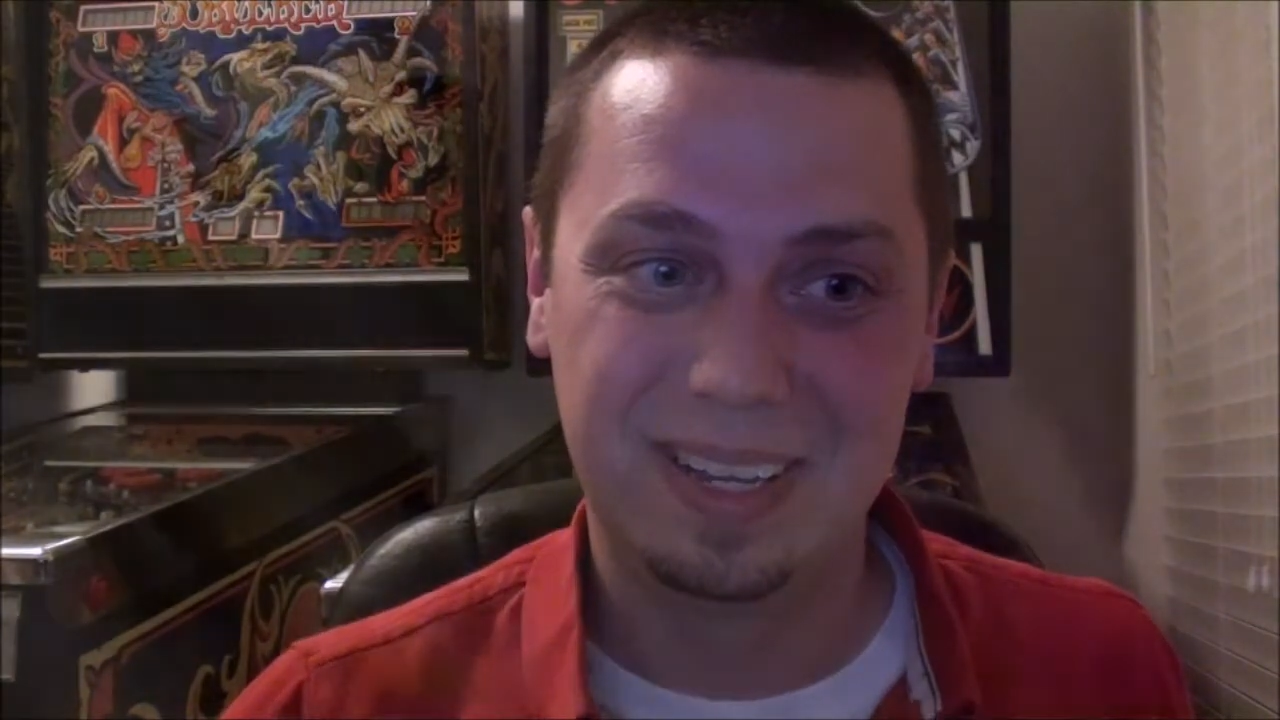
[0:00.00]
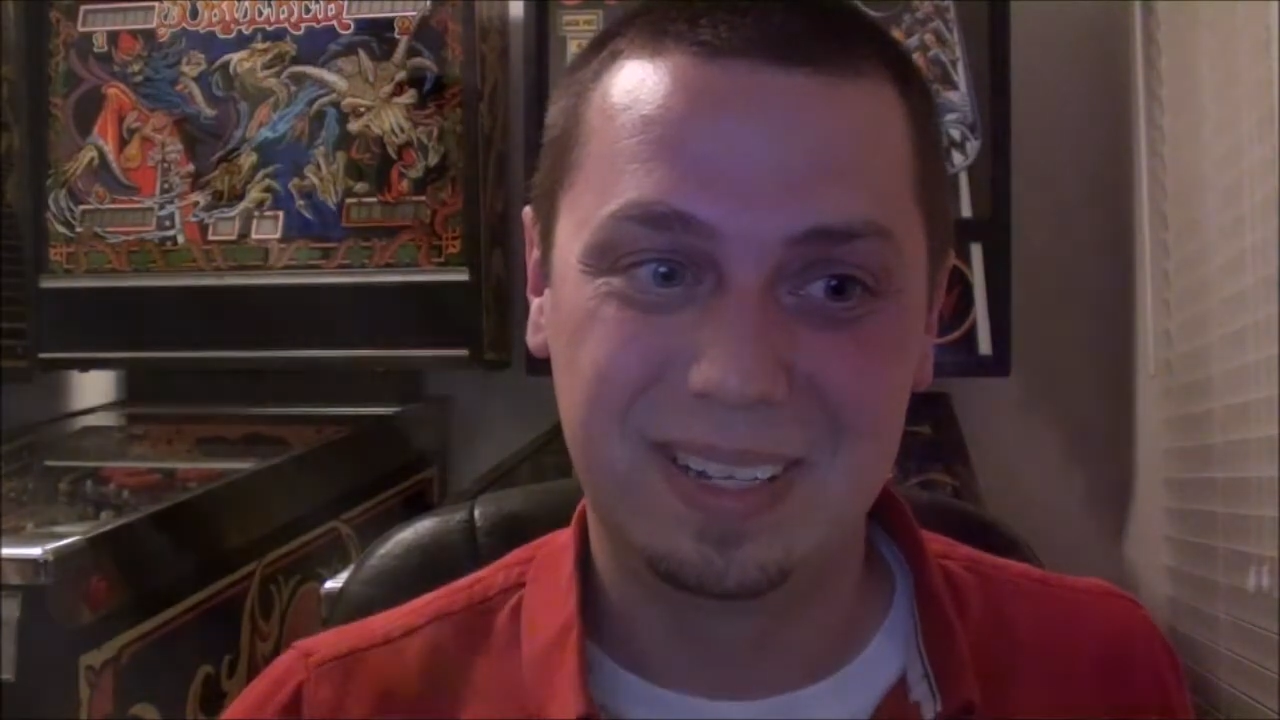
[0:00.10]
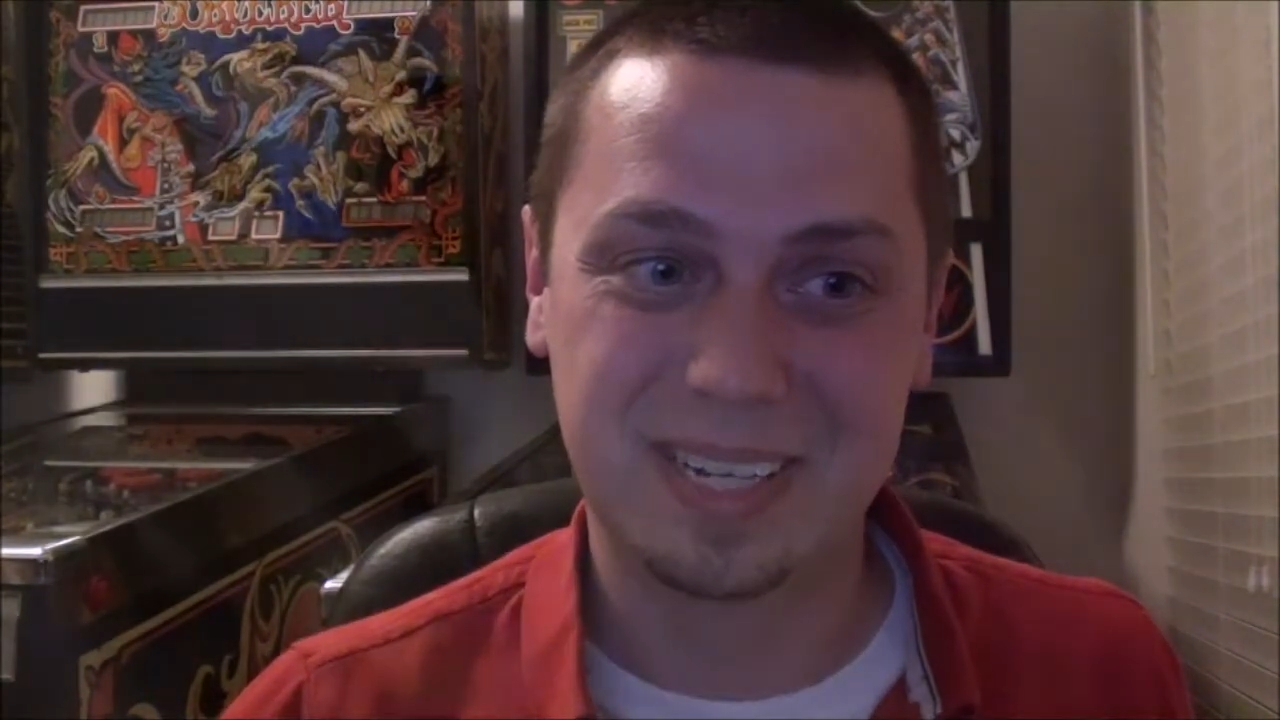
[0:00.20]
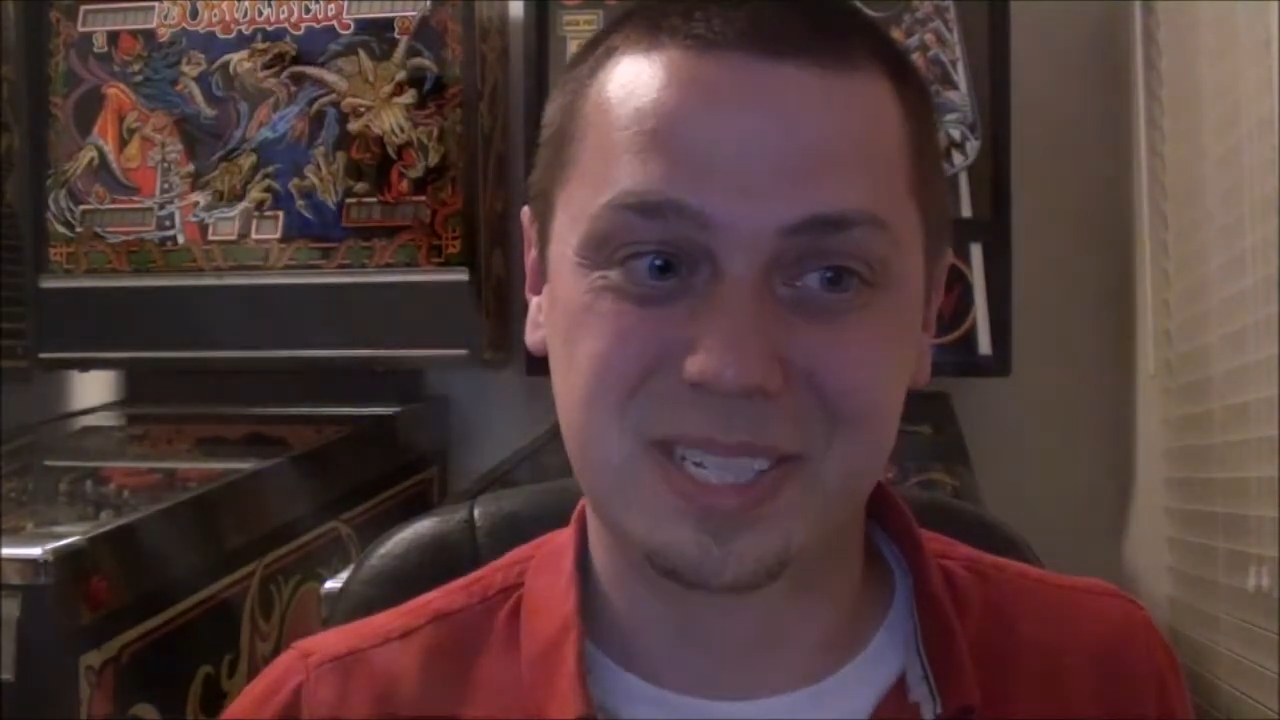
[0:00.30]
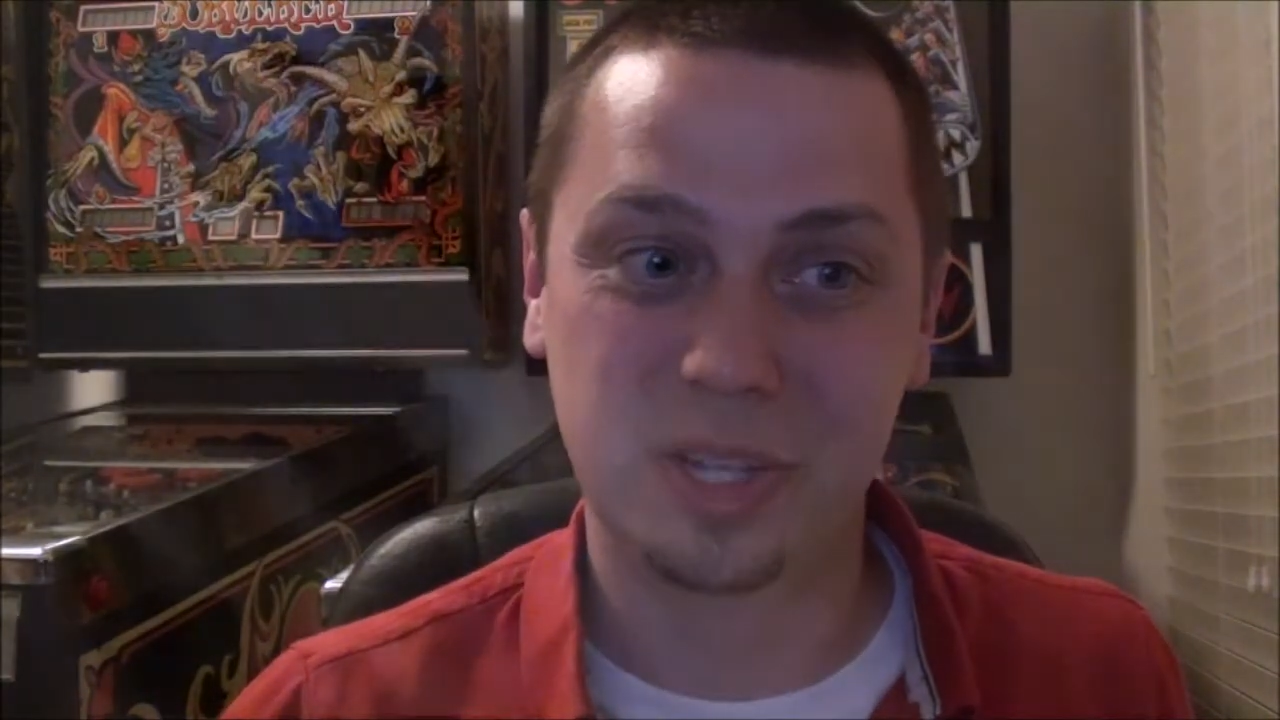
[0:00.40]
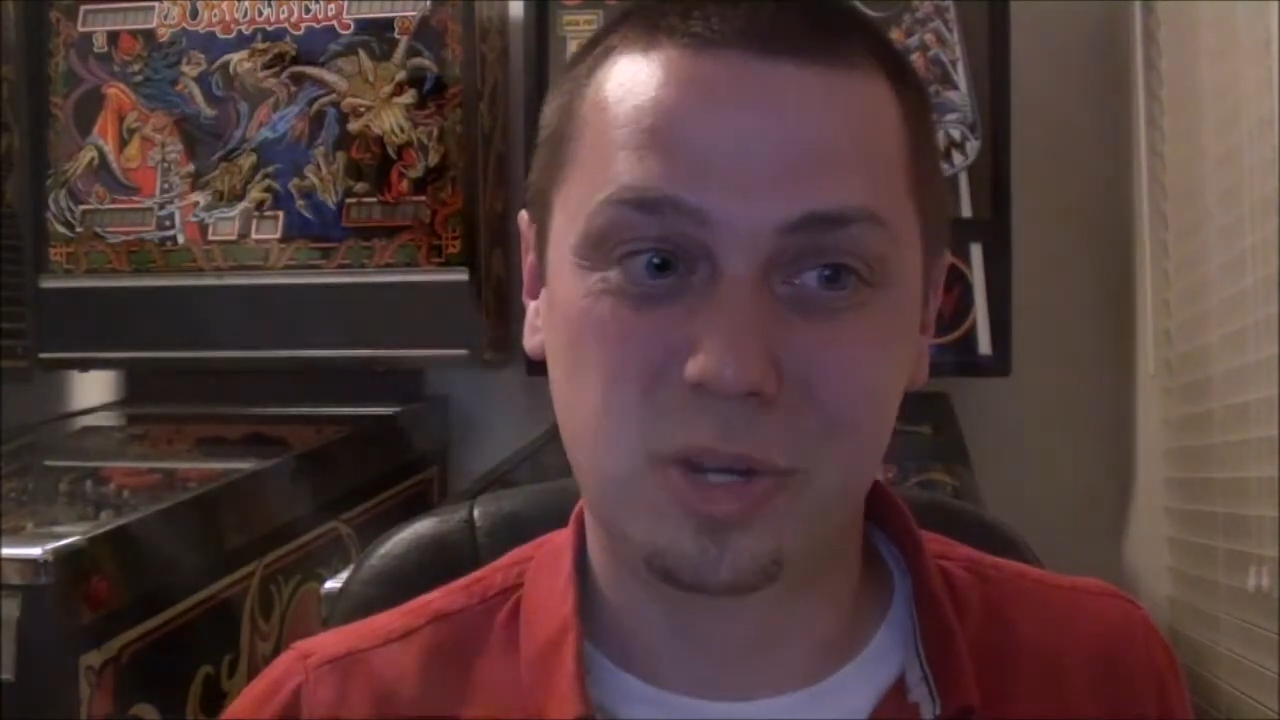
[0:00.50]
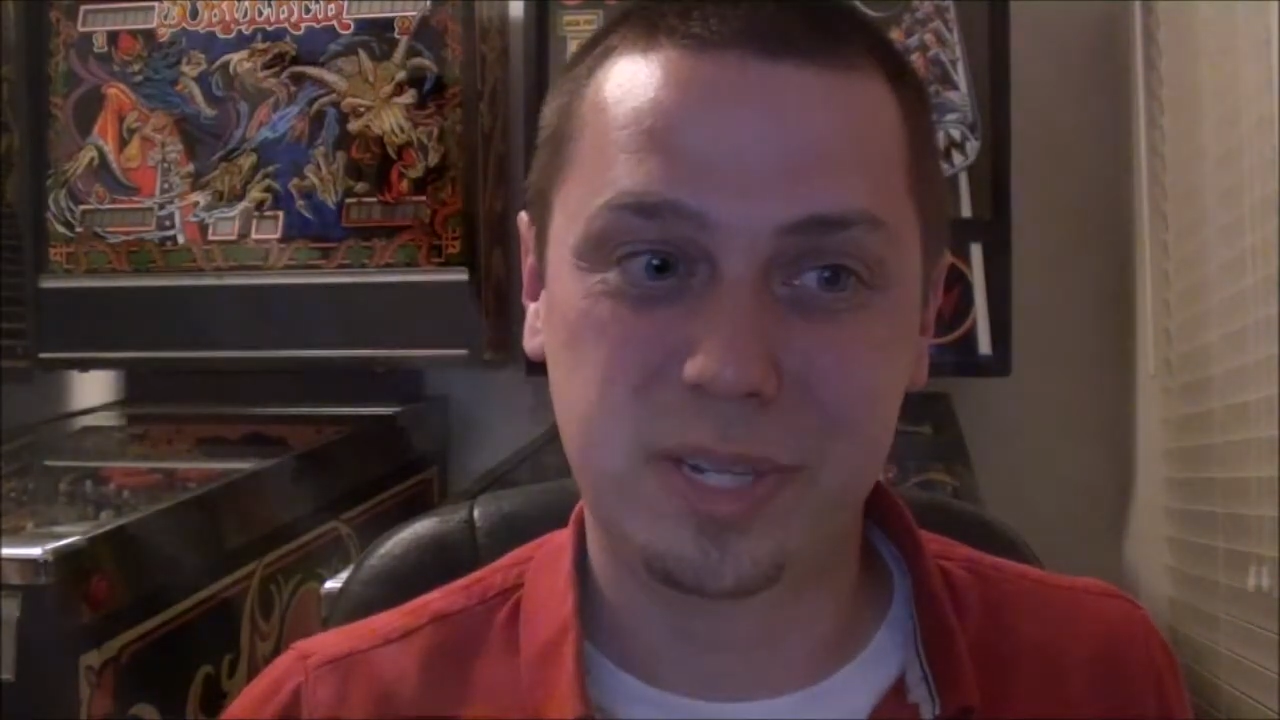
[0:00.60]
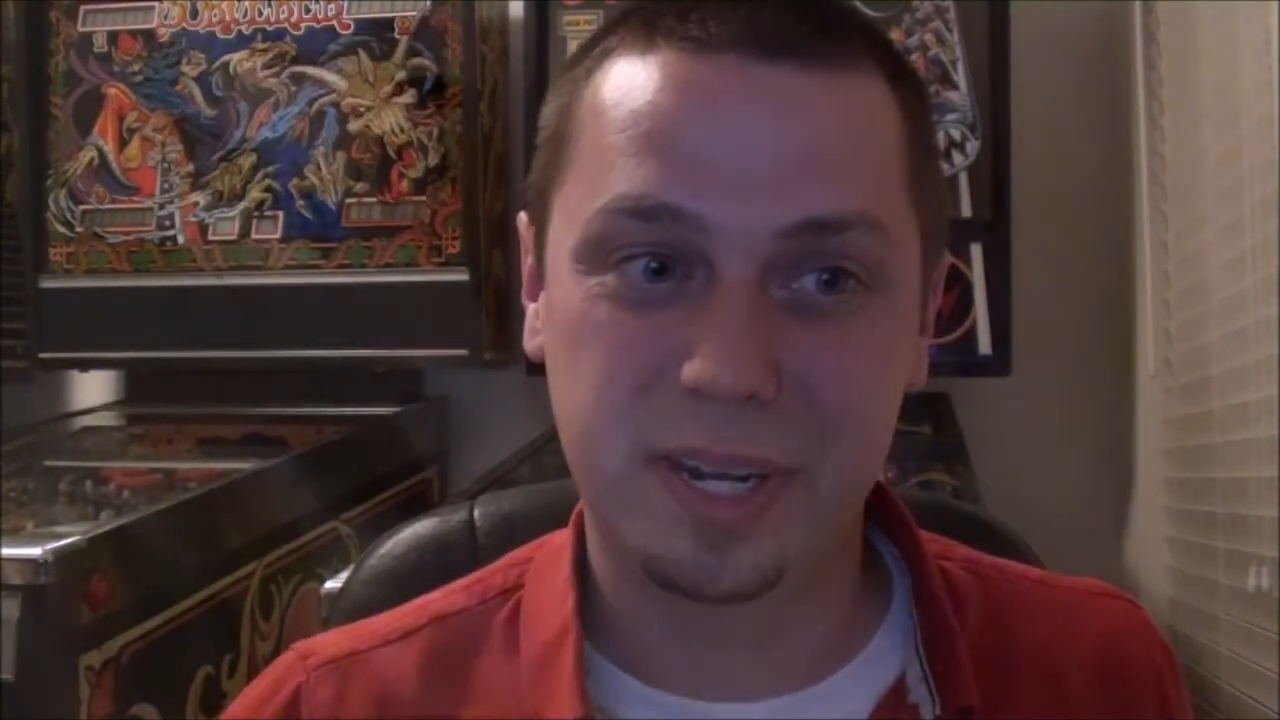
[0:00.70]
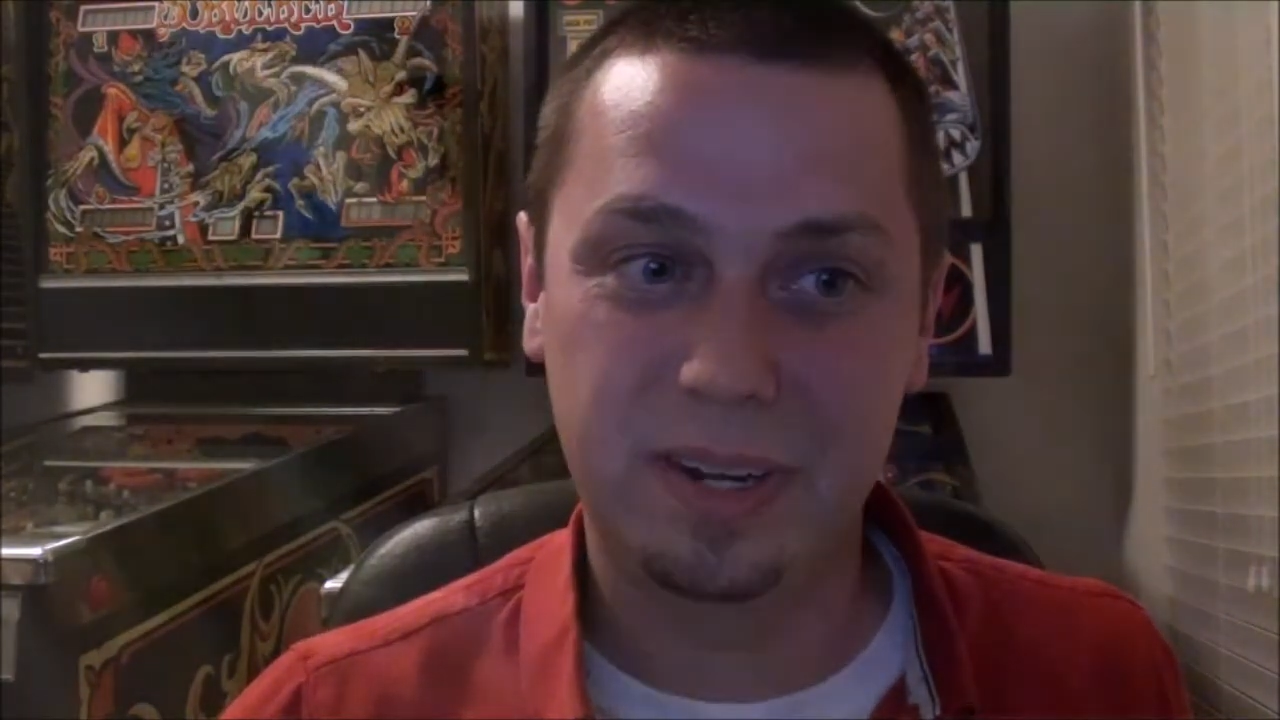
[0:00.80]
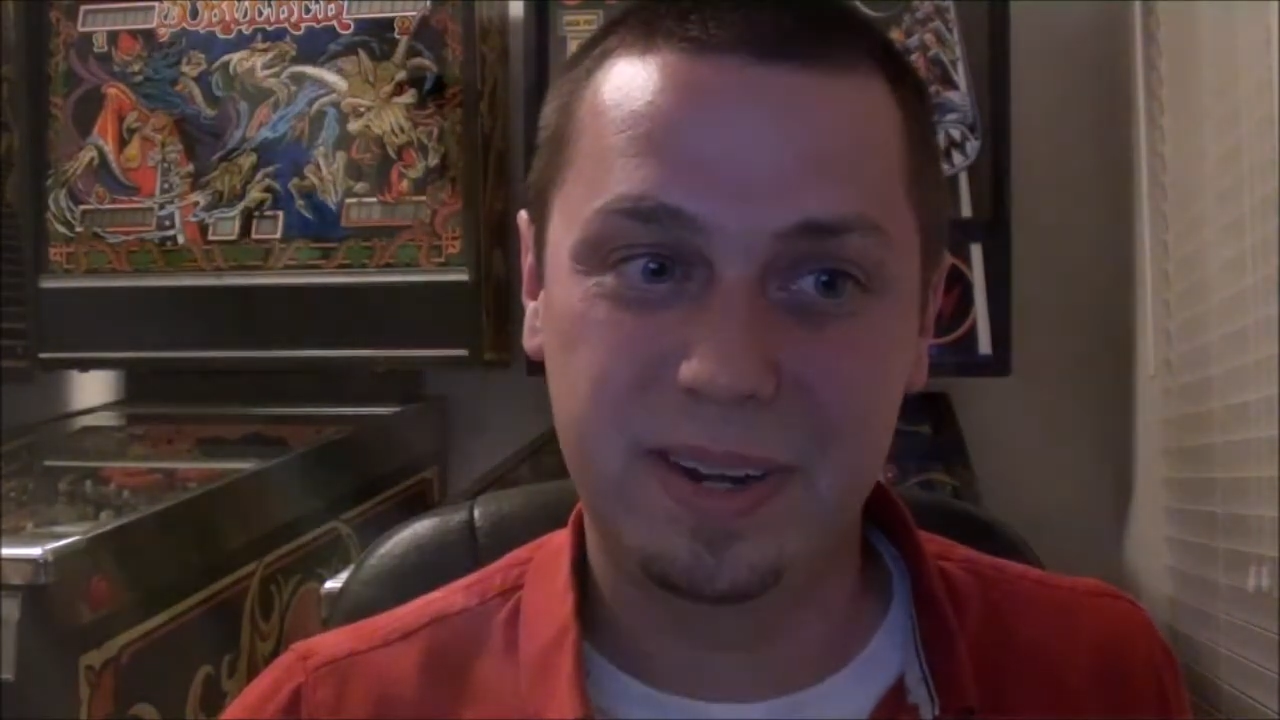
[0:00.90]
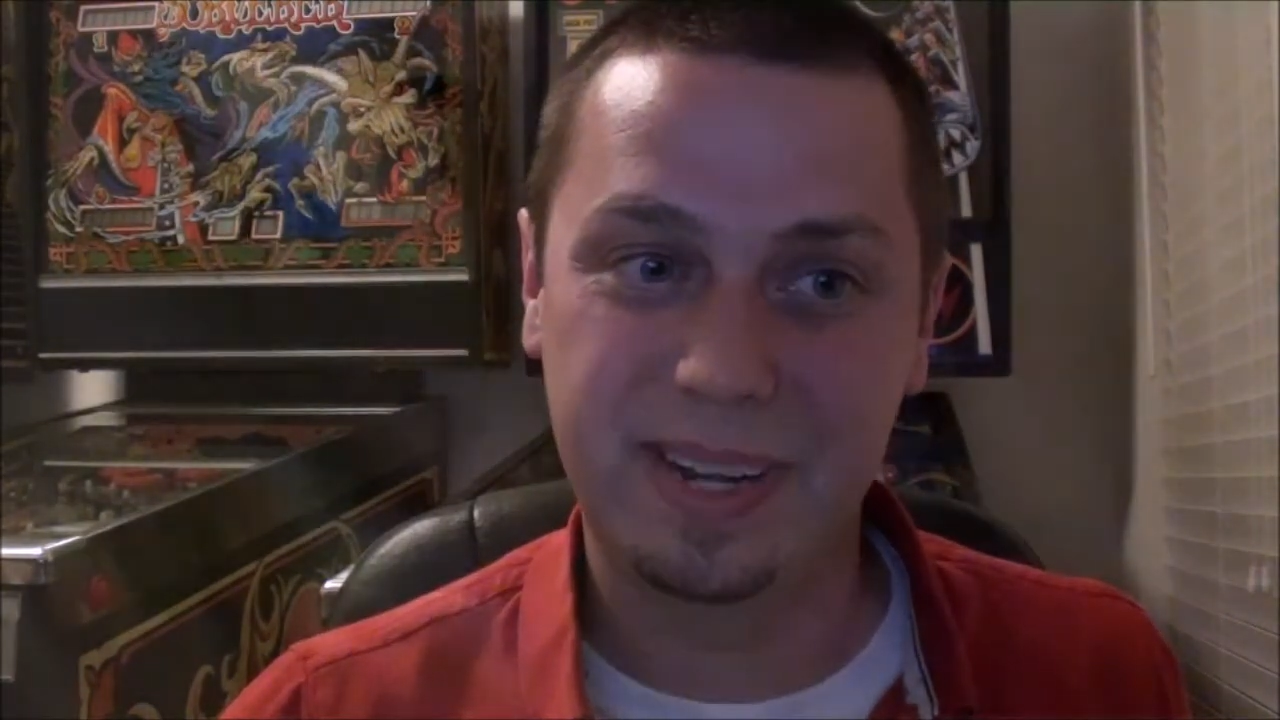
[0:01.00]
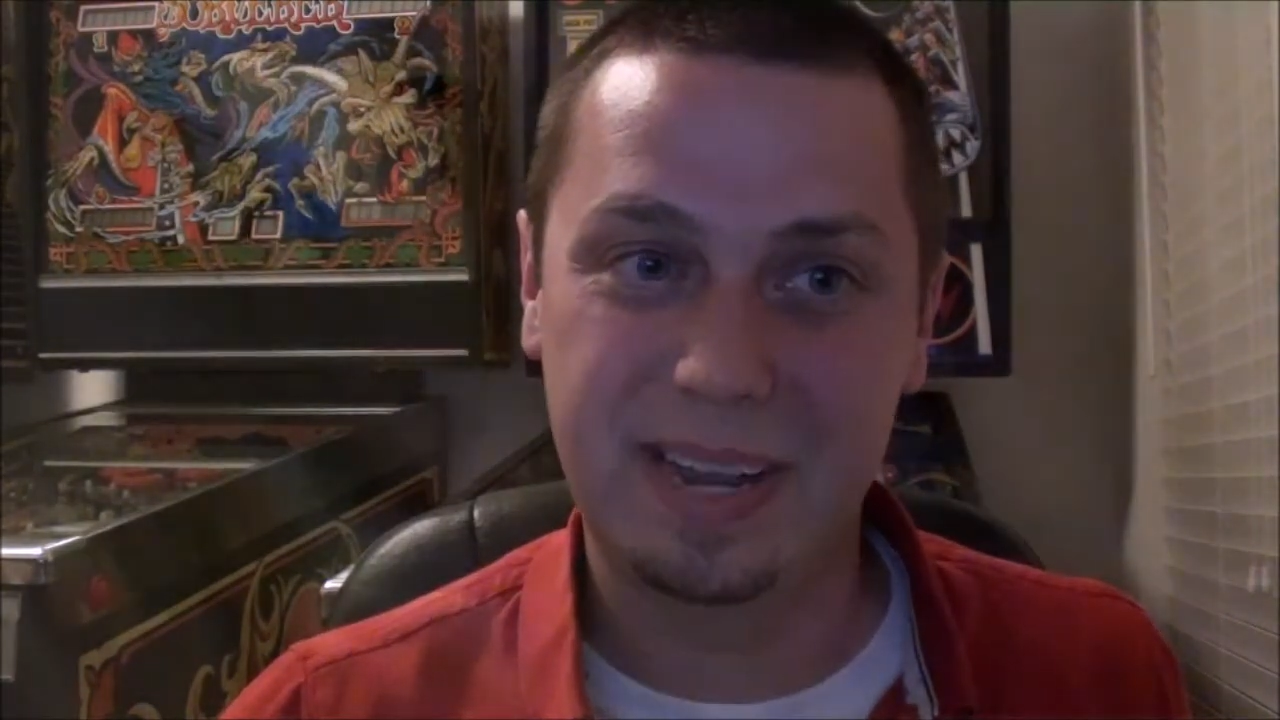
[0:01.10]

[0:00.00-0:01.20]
just looked at her and